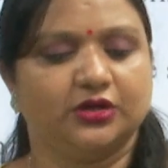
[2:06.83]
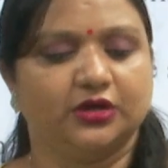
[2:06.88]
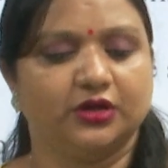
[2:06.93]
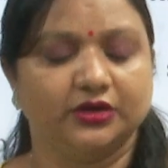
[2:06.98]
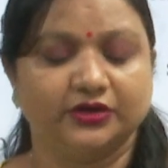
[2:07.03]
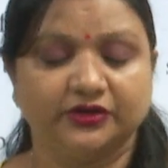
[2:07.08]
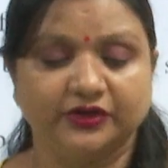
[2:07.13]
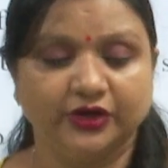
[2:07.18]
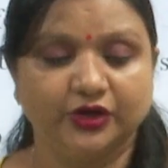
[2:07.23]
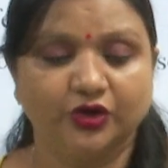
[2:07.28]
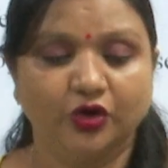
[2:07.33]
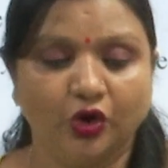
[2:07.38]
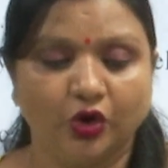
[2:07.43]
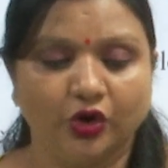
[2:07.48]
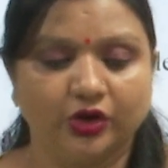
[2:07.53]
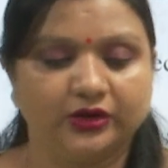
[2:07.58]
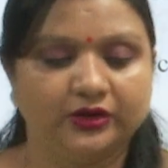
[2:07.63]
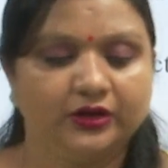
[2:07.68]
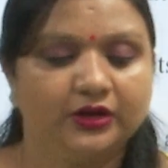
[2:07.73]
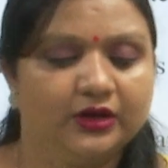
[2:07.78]
Uh, T.
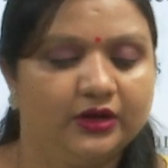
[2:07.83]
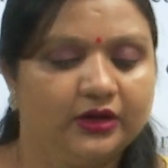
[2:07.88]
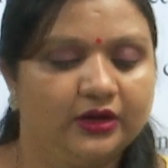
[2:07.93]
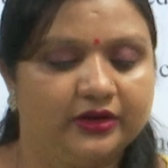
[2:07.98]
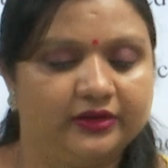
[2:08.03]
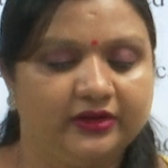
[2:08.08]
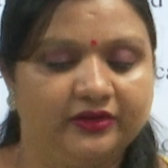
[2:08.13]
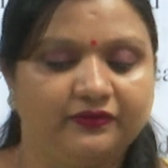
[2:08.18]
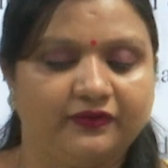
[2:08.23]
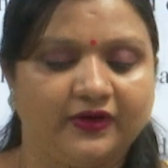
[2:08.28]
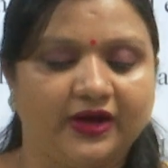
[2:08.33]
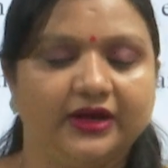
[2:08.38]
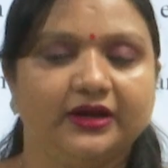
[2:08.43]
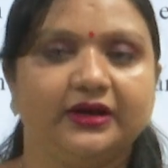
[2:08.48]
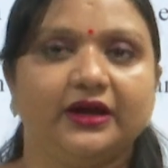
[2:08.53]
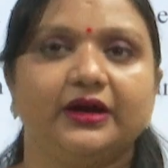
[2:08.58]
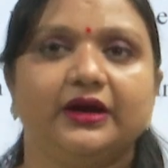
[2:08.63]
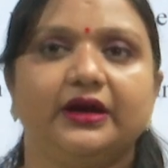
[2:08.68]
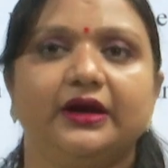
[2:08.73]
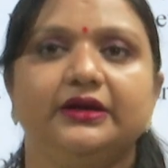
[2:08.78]
Hall
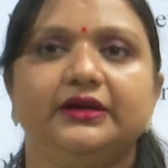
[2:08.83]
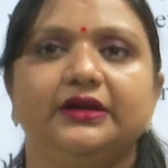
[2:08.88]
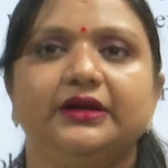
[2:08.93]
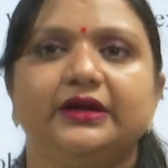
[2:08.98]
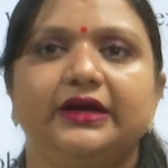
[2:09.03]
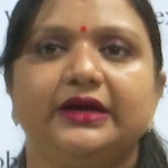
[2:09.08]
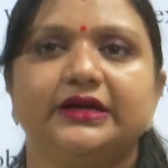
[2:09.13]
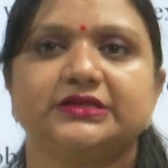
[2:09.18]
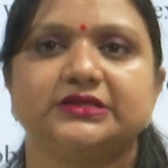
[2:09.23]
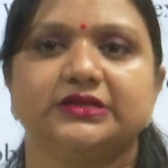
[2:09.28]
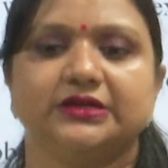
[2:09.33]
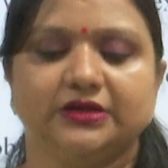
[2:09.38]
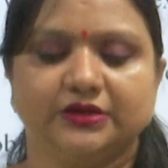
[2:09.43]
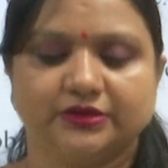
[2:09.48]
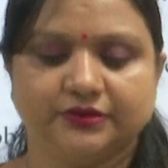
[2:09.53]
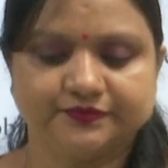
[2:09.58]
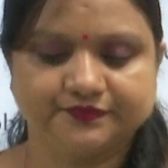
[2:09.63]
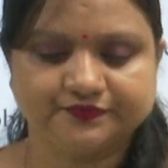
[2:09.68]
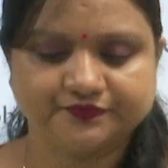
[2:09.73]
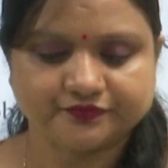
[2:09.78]
defined a career as
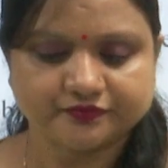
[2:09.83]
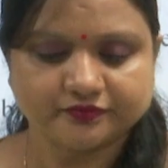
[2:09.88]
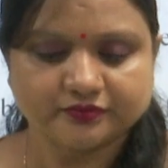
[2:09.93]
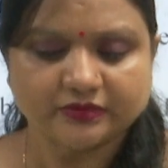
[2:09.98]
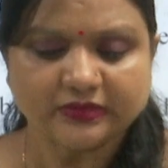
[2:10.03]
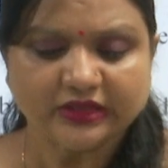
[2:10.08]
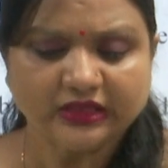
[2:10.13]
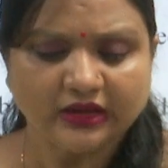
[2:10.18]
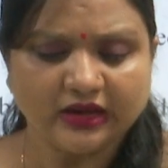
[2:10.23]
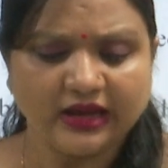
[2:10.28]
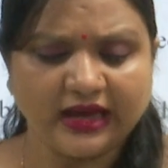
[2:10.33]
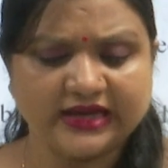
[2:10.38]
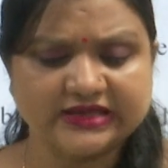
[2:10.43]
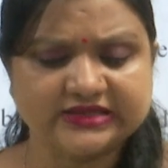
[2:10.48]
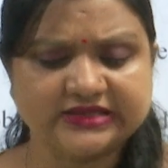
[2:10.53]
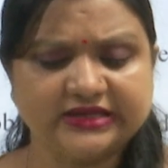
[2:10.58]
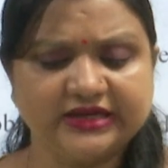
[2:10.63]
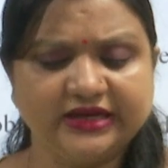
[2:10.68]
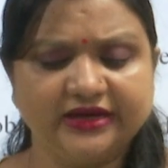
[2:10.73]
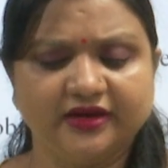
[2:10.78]
a
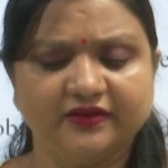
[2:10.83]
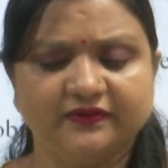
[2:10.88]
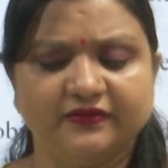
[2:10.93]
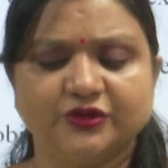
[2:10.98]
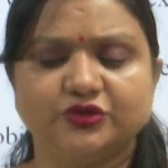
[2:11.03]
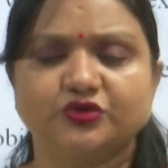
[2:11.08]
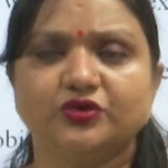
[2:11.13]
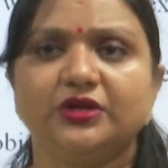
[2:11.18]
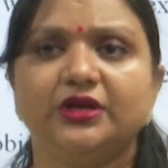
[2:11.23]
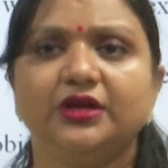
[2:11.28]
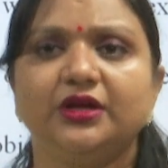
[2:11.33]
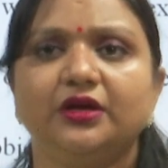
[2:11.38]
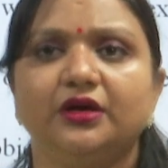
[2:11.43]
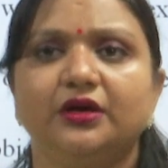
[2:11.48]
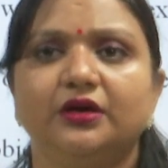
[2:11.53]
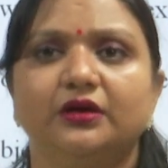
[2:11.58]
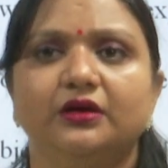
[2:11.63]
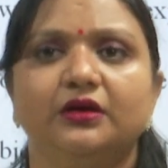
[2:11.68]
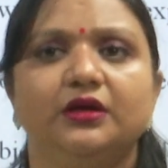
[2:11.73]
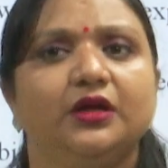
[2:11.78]
as an individually
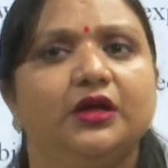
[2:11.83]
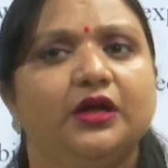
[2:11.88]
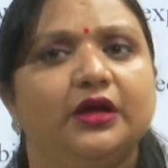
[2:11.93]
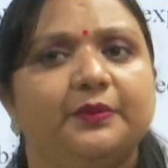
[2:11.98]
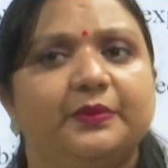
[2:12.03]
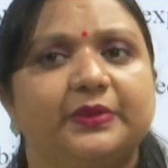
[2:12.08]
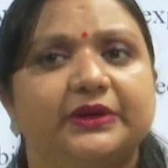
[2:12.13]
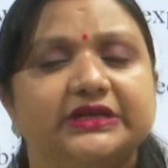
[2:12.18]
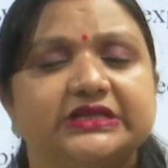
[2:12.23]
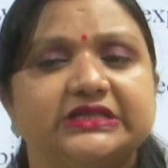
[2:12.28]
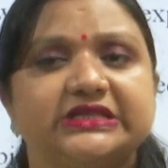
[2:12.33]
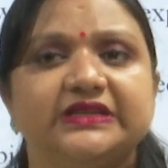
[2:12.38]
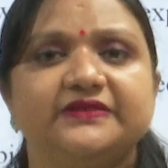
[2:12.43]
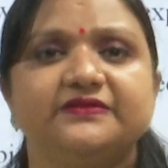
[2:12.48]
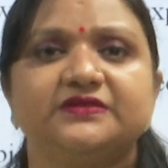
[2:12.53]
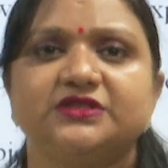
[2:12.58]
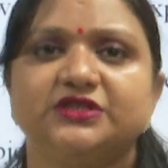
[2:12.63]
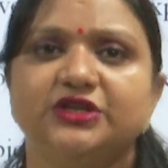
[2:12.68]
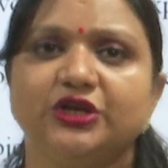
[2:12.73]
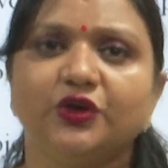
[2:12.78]
uh,
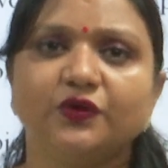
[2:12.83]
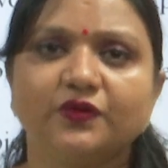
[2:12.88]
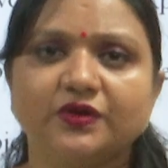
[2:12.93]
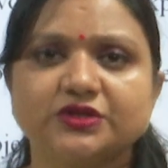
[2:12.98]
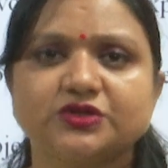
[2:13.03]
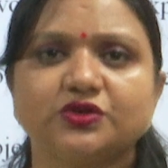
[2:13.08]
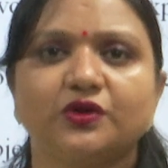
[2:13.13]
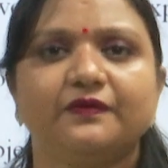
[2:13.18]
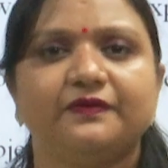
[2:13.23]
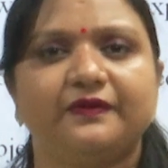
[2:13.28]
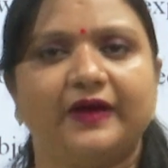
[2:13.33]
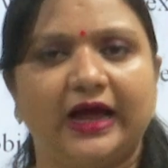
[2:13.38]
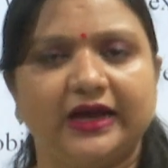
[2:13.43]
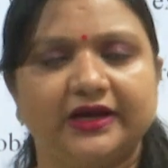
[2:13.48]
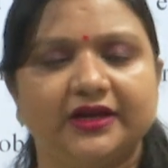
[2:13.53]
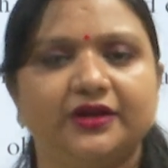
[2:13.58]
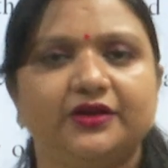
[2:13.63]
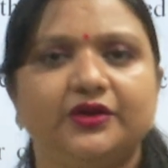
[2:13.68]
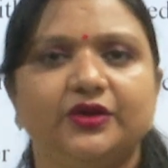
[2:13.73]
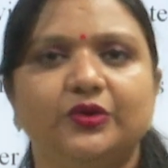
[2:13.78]
perceived sequence of
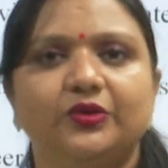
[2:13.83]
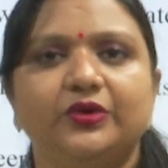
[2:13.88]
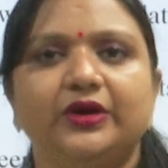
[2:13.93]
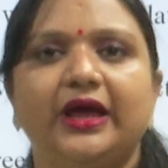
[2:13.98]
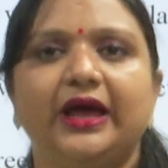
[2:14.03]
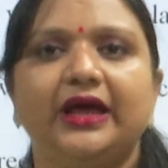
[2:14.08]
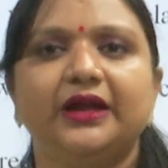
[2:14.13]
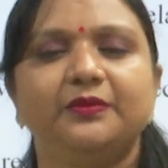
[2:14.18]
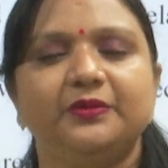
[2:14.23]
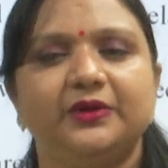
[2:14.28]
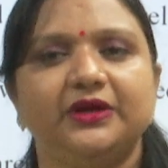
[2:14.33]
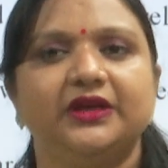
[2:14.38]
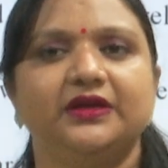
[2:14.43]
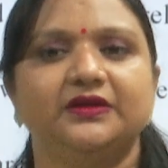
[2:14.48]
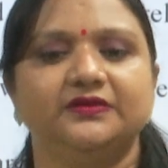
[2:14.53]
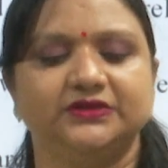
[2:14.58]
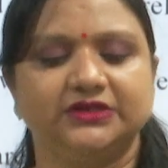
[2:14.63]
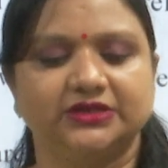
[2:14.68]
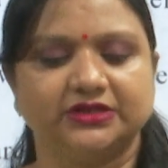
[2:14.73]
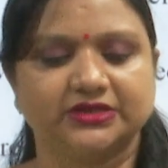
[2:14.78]
attitude and
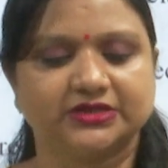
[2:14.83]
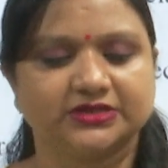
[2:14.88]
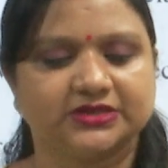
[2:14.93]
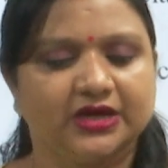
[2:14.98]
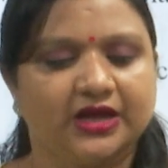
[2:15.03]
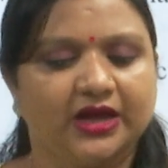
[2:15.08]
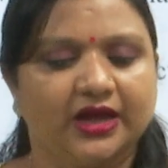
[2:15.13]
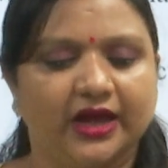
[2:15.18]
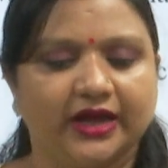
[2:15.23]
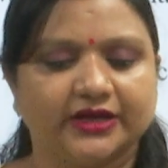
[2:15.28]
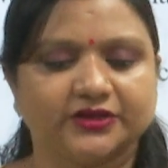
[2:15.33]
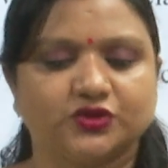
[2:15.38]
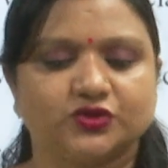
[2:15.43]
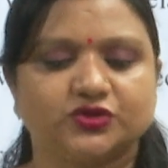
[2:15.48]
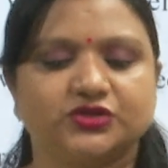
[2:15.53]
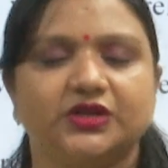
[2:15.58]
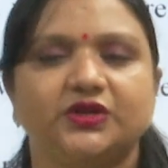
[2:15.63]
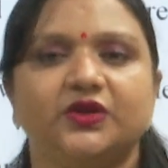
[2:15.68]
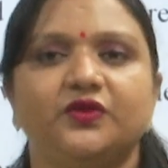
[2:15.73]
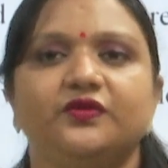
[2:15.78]
behaviors
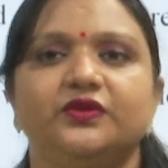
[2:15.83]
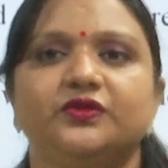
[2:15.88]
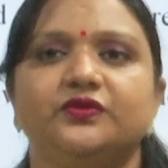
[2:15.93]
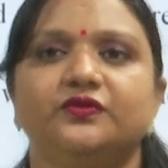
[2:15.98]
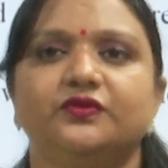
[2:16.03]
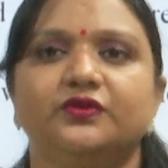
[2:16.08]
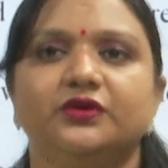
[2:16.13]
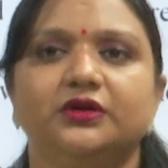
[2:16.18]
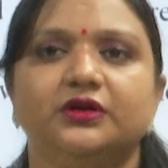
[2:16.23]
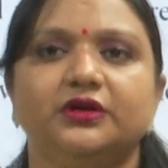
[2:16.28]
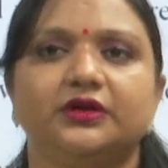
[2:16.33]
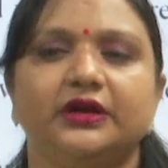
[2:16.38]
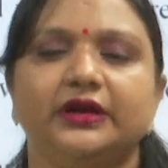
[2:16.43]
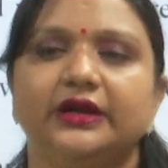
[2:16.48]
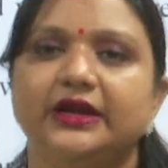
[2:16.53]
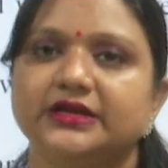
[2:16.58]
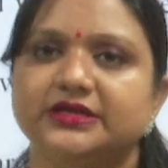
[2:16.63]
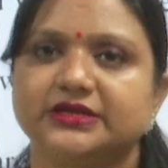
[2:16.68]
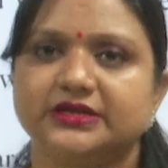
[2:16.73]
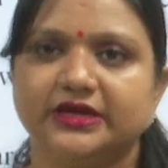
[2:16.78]
associated with work
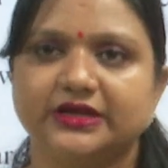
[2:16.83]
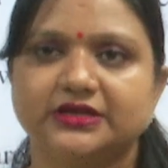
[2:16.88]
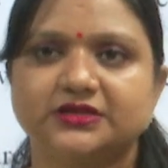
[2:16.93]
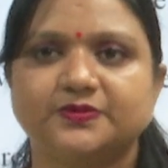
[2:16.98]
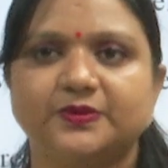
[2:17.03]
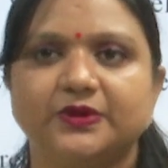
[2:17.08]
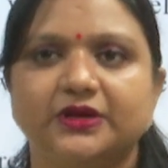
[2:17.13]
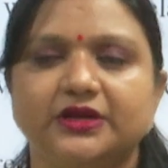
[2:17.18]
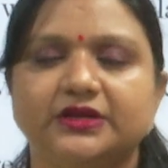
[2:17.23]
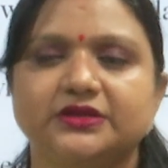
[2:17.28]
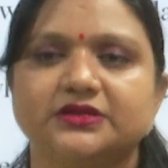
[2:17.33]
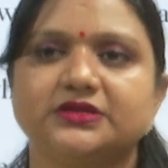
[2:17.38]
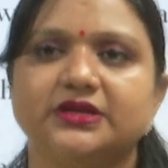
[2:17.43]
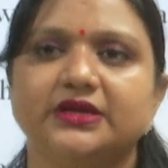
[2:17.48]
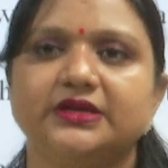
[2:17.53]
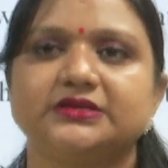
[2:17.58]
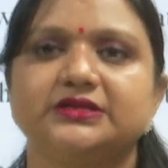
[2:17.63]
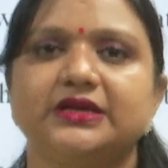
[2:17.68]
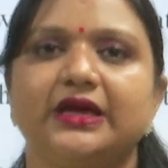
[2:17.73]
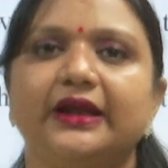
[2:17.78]
related
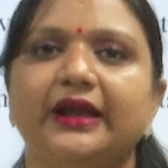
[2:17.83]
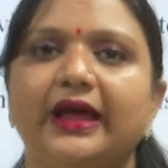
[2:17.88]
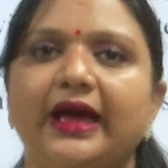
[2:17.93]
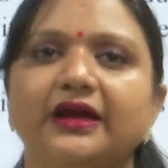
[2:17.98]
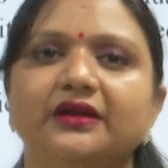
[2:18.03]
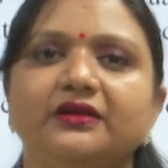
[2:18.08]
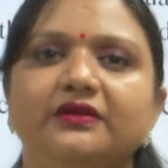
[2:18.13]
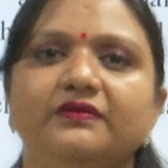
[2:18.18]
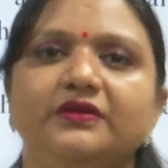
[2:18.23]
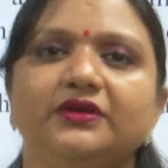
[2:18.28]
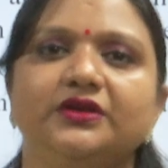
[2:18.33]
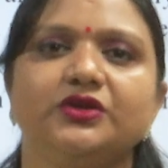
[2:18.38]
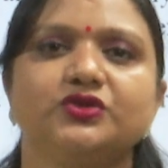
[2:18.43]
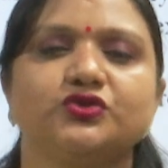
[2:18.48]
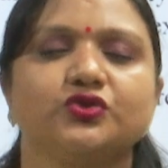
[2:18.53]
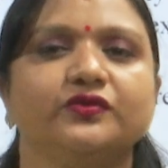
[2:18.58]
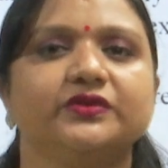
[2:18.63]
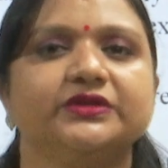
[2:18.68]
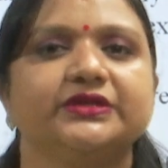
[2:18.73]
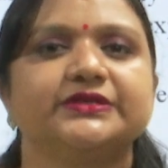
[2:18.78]
experiences and
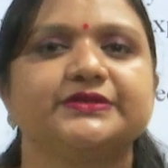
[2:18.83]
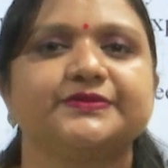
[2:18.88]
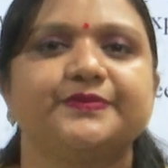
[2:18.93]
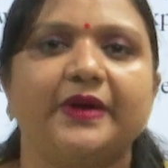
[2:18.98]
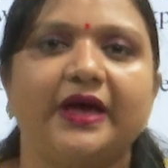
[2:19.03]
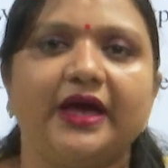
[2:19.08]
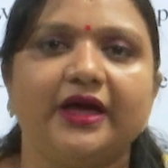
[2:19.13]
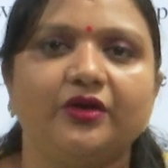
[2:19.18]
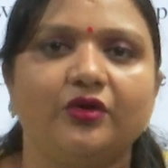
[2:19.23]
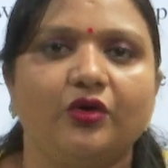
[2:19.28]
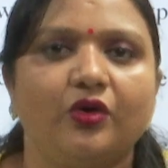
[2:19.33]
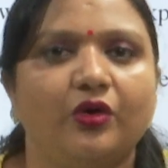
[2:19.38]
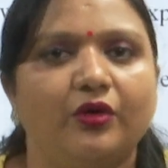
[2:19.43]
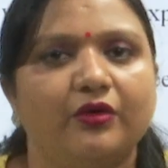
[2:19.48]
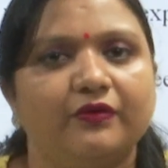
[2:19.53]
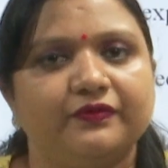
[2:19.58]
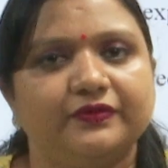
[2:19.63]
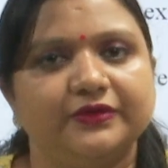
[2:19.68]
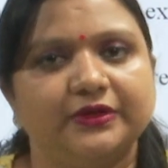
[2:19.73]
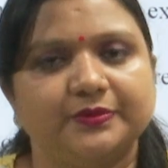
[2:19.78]
activities over the span
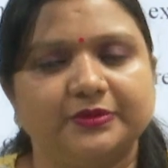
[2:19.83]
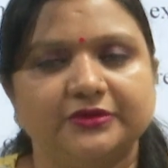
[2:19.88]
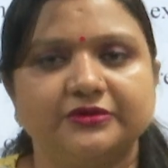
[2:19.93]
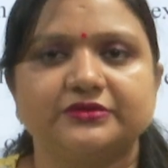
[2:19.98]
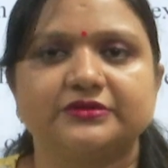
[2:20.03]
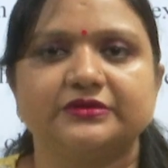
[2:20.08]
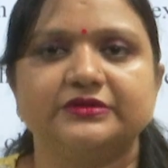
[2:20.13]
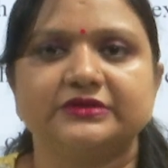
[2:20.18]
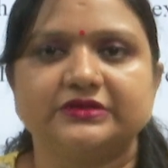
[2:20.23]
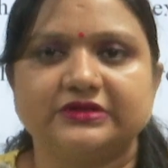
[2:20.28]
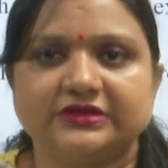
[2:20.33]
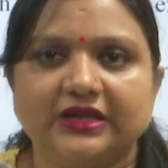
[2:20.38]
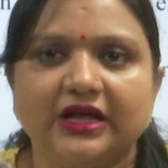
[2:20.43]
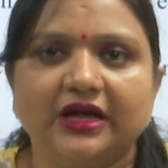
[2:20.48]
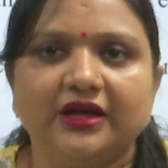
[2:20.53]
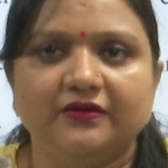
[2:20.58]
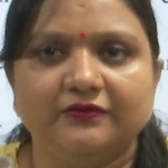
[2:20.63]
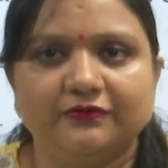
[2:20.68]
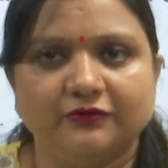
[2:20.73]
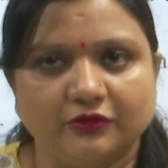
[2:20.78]
of the person's
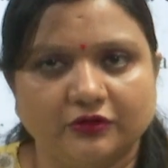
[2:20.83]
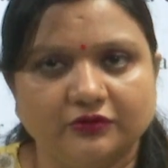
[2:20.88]
life.